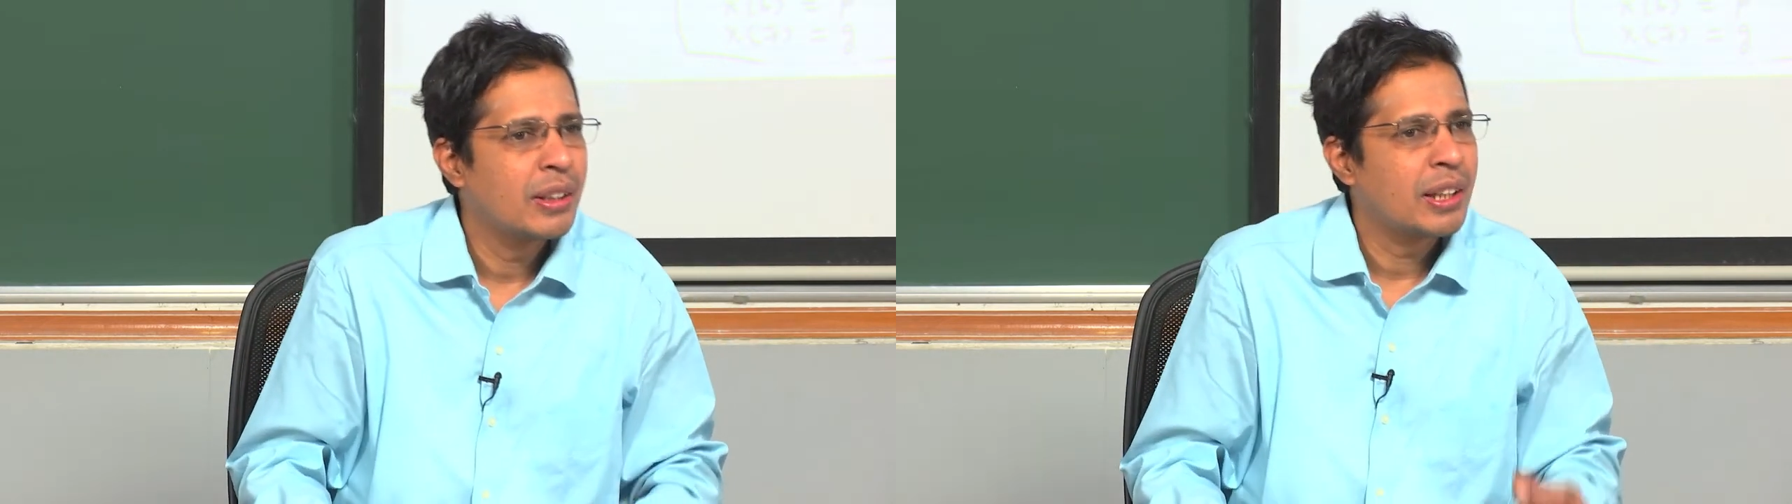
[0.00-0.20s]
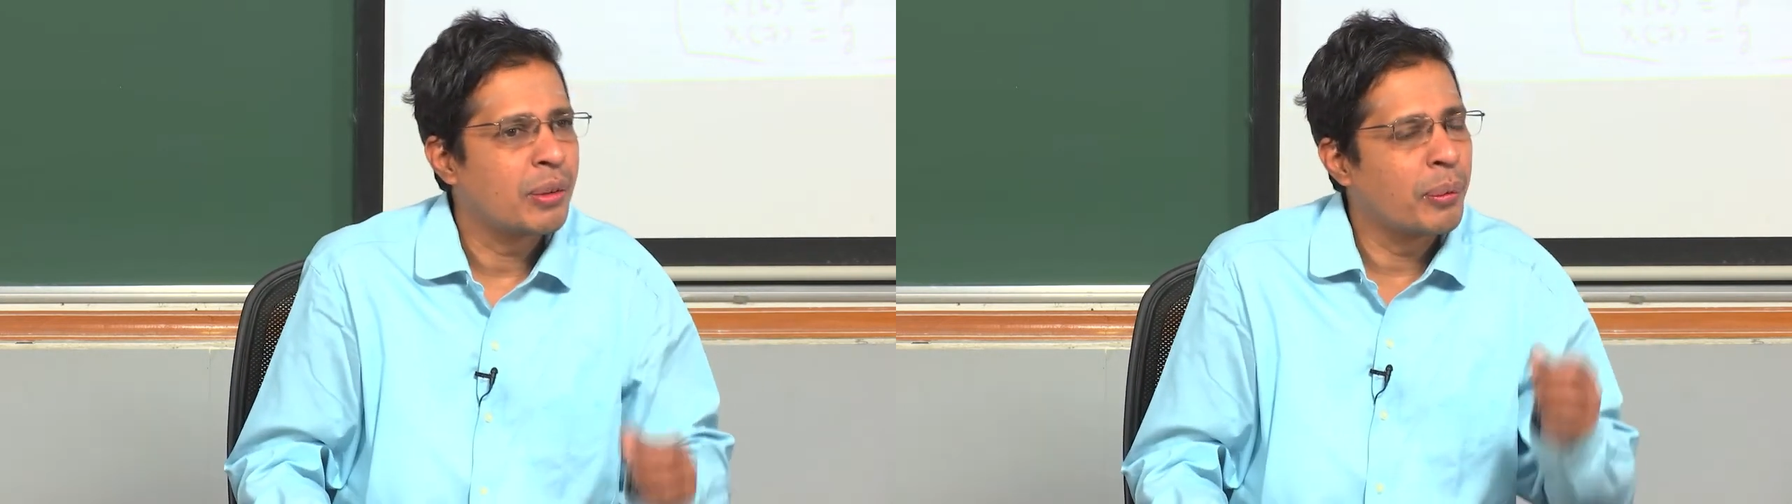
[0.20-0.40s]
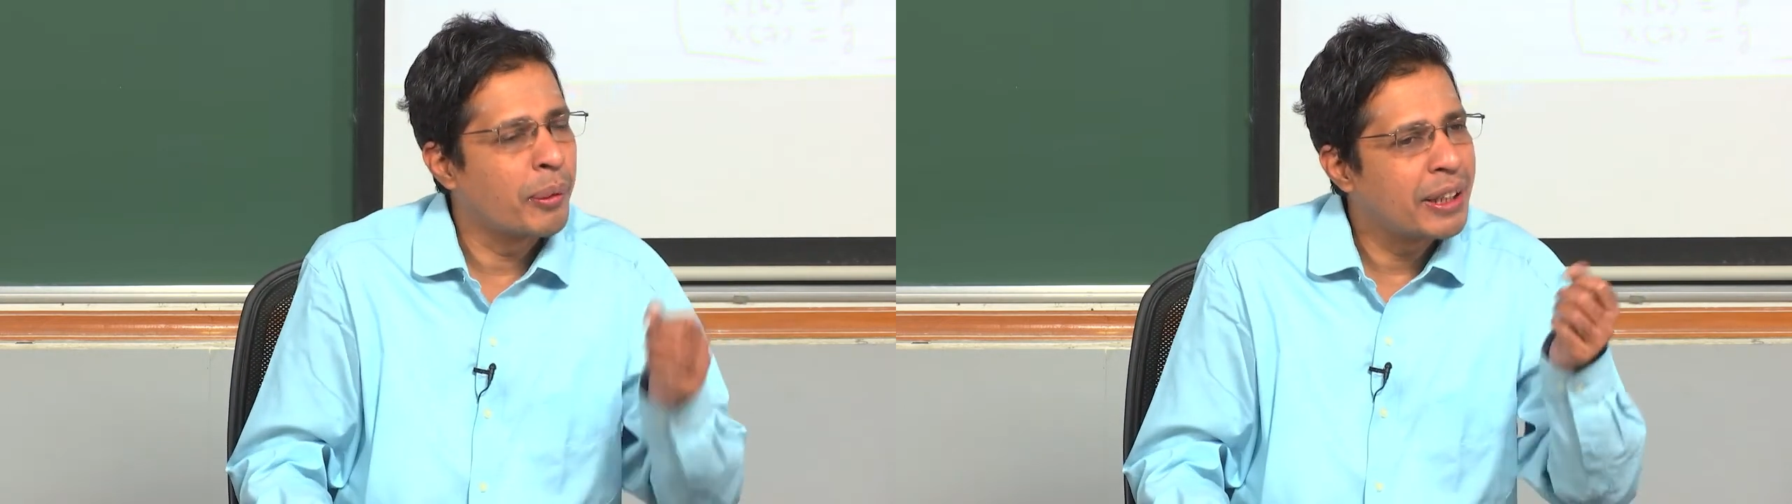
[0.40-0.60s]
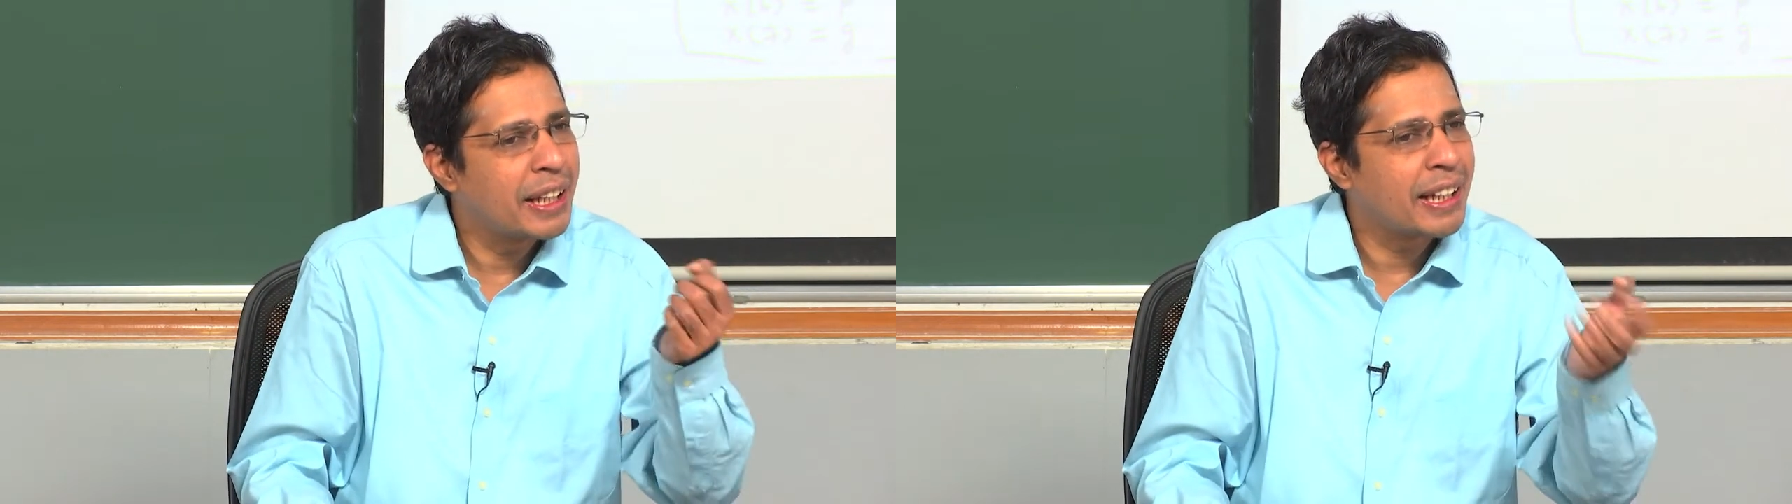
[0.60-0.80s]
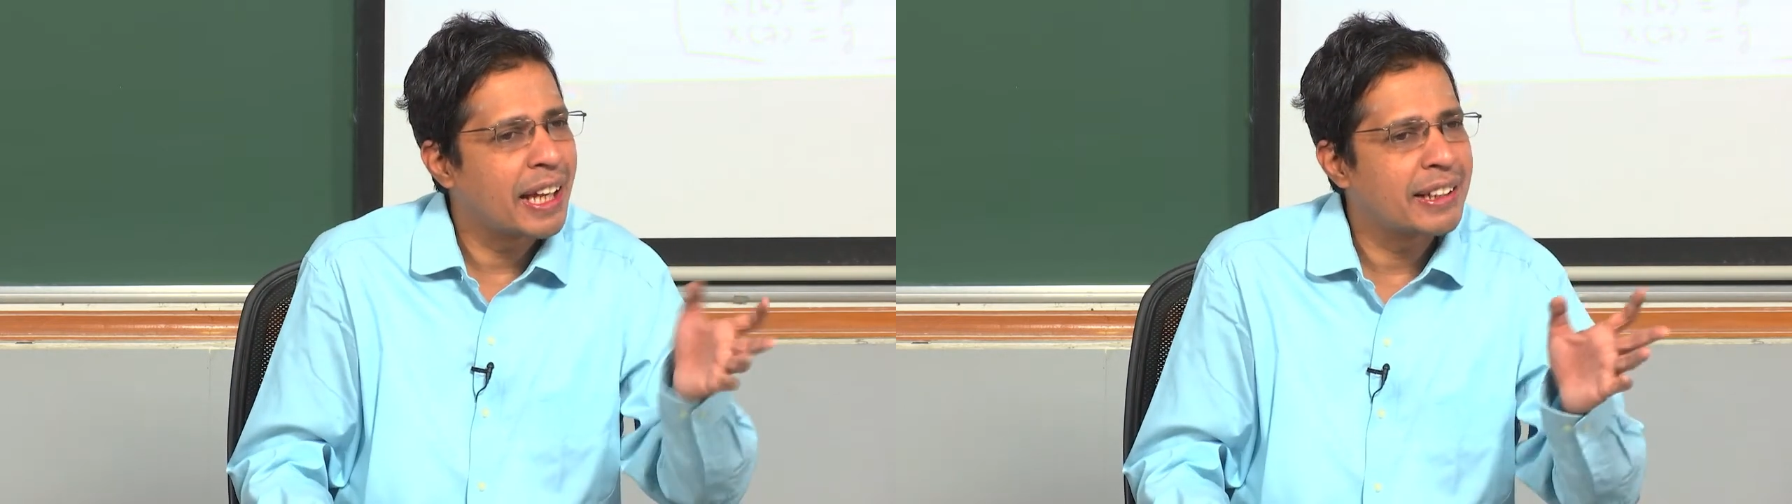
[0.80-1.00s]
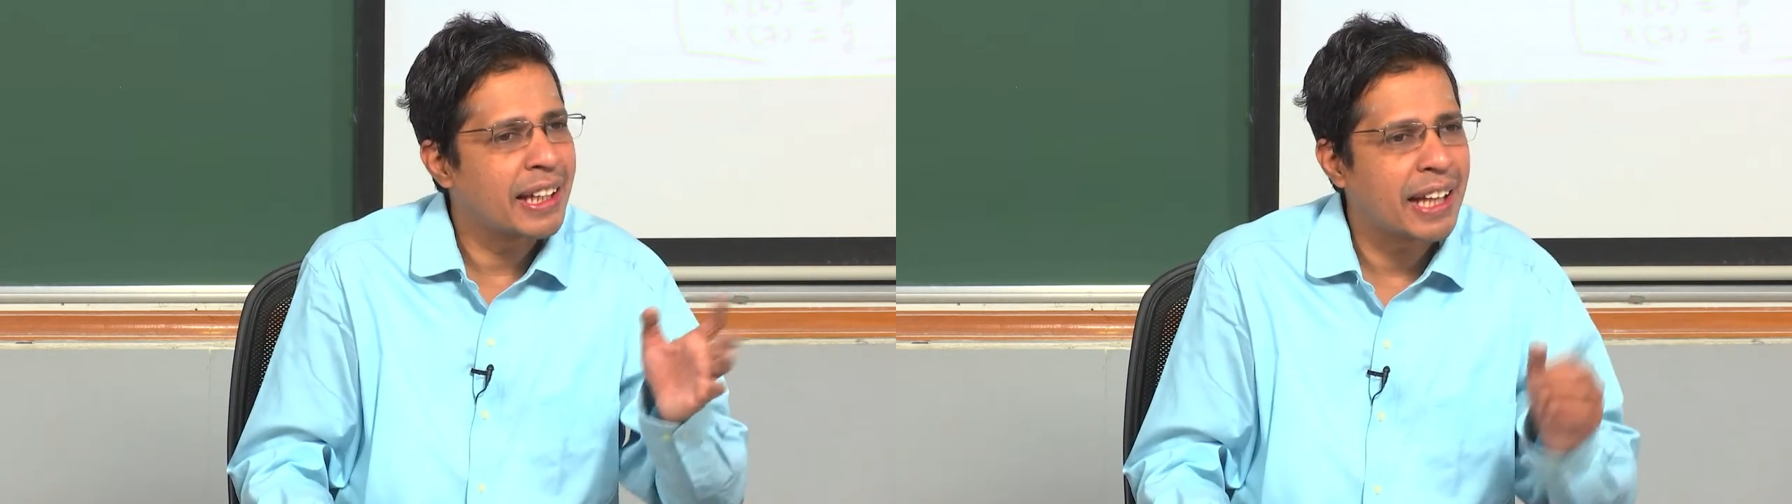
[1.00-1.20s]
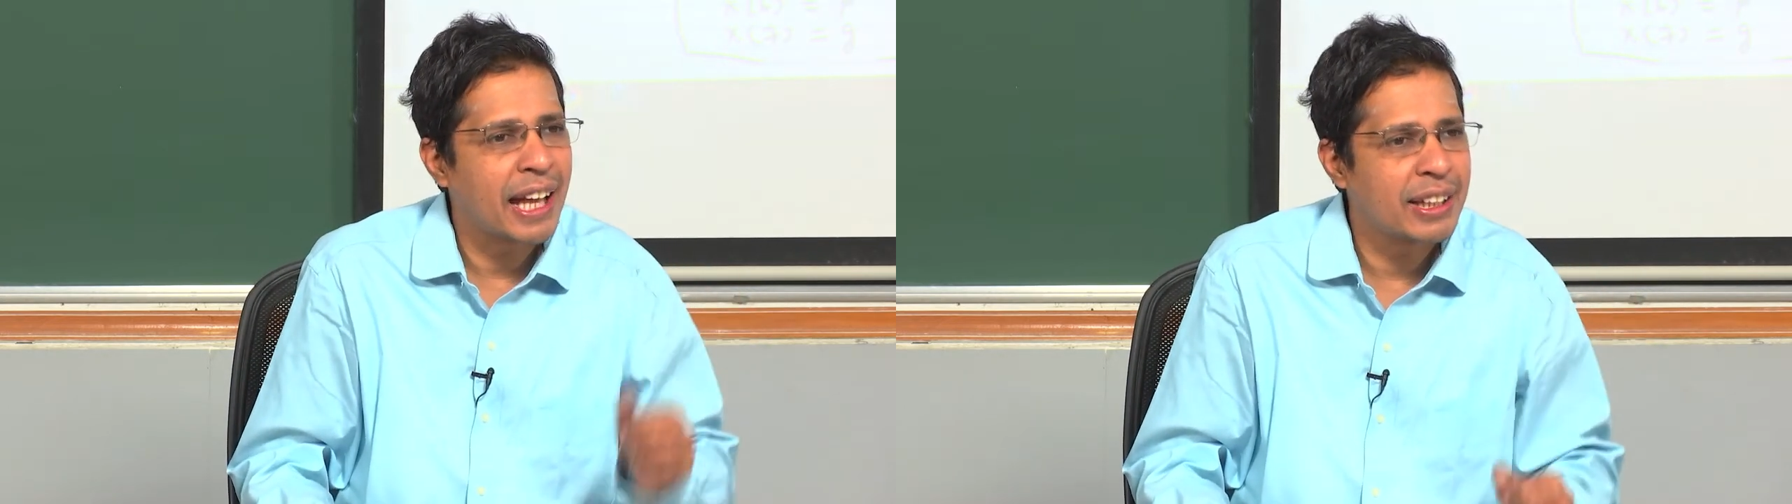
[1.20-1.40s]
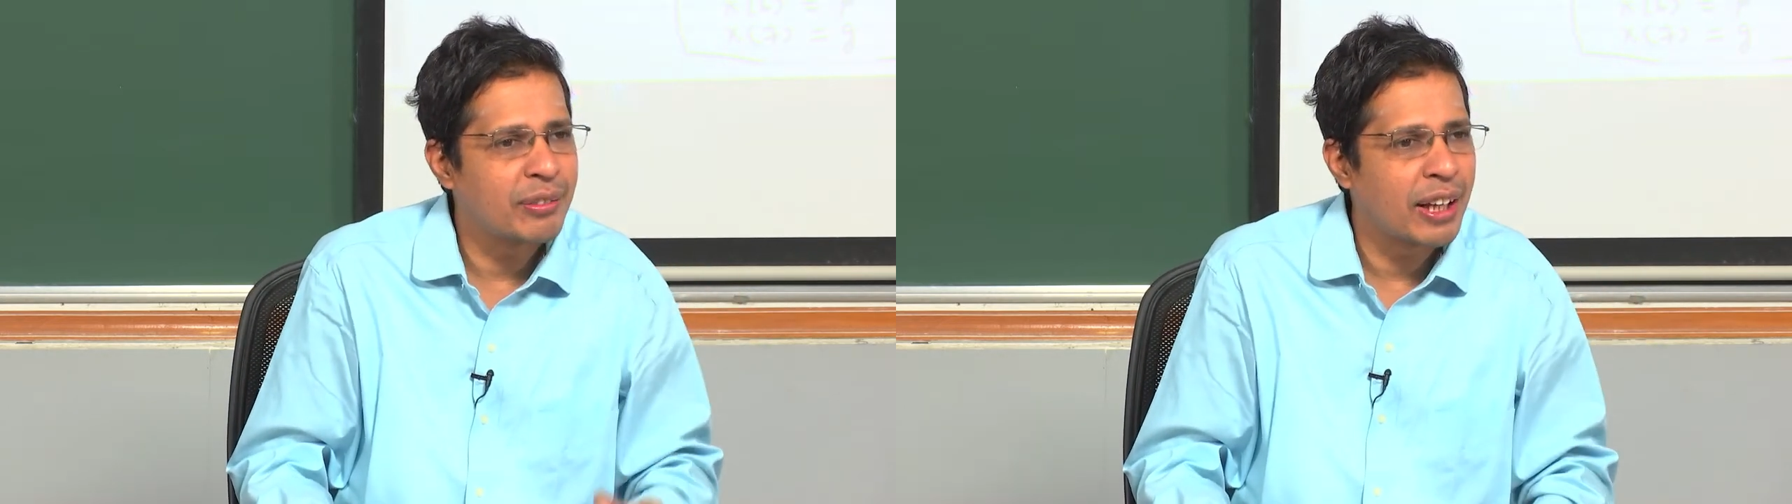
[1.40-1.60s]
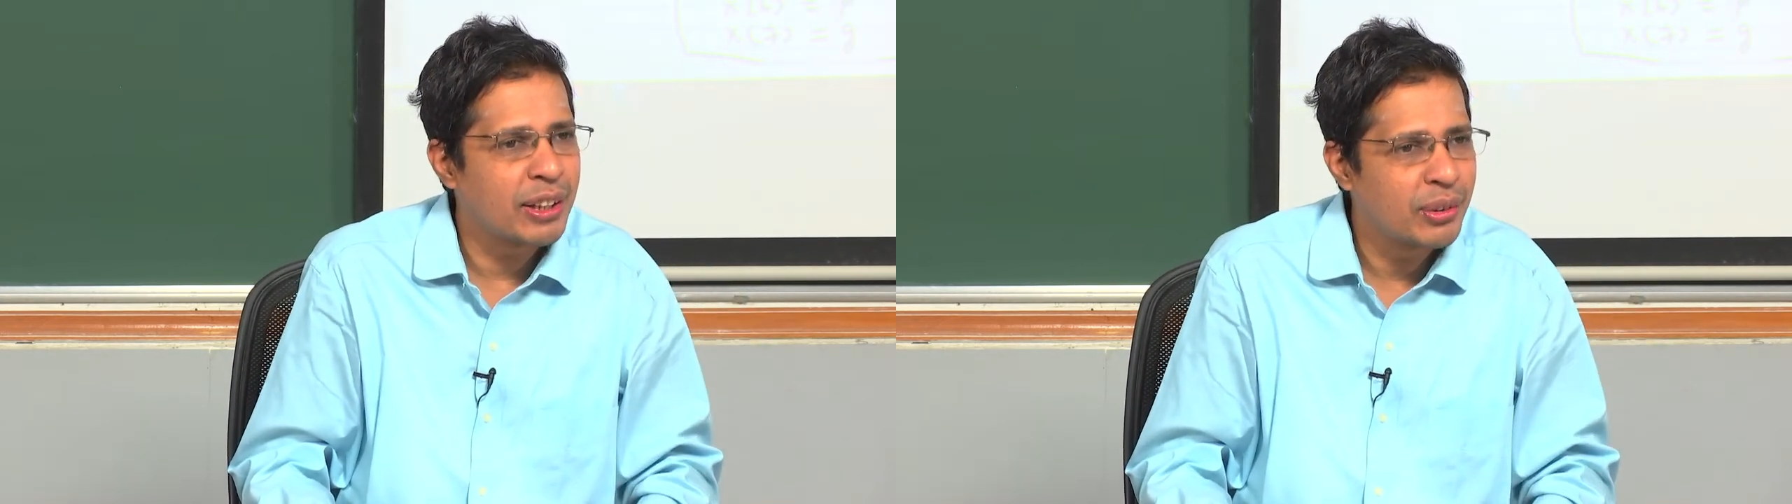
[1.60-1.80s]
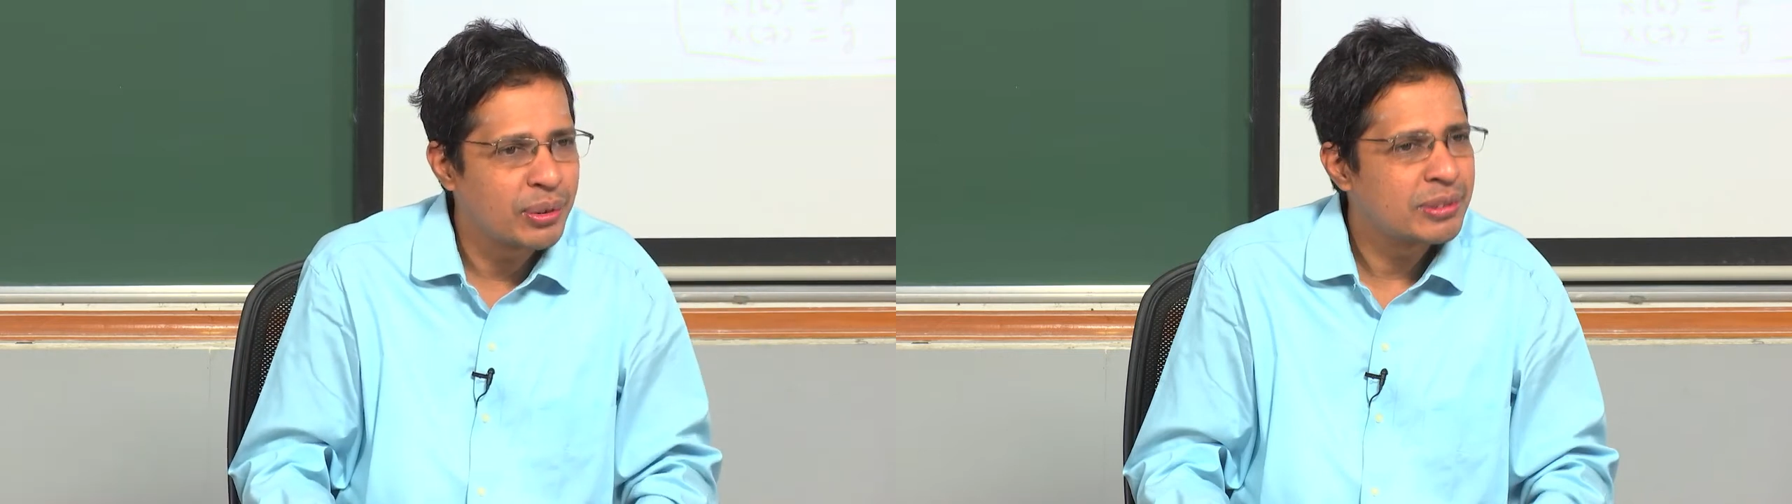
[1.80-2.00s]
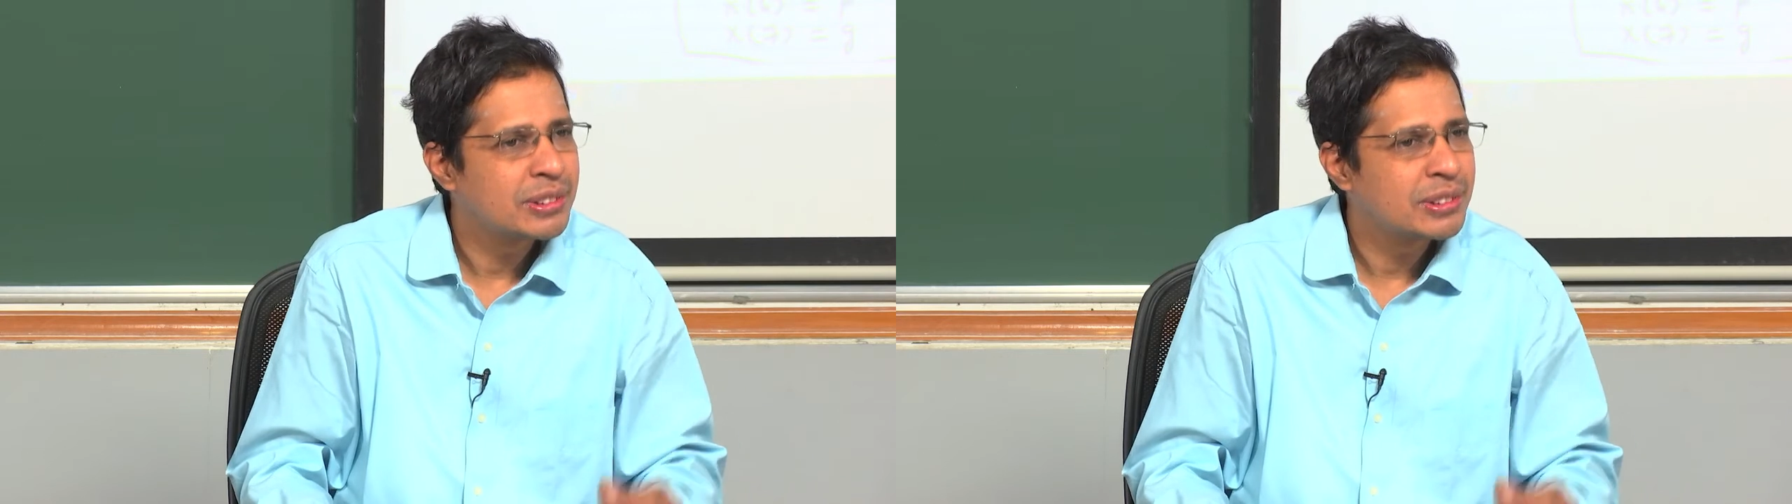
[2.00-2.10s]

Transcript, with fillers: The moment I get the carry value,